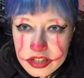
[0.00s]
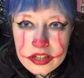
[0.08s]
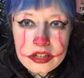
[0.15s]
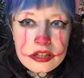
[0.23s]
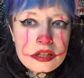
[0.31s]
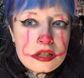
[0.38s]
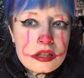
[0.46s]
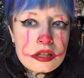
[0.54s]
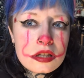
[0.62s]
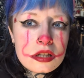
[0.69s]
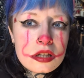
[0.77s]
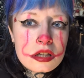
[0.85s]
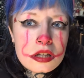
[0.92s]
it?
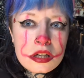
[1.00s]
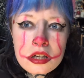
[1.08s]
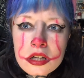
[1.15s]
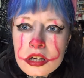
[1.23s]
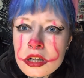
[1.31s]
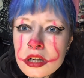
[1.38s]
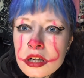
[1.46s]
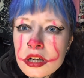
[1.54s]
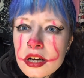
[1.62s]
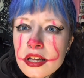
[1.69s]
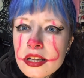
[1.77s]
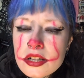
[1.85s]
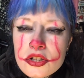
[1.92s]

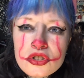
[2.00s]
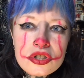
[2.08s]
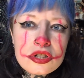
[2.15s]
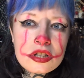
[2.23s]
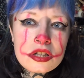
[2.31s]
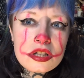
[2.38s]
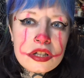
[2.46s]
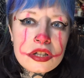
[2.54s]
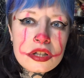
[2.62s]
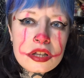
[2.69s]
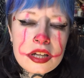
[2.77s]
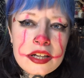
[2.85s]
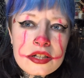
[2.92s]
I think it's just a
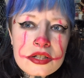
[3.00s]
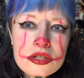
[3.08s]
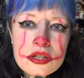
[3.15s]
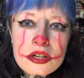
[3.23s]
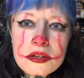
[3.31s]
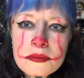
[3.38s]
little less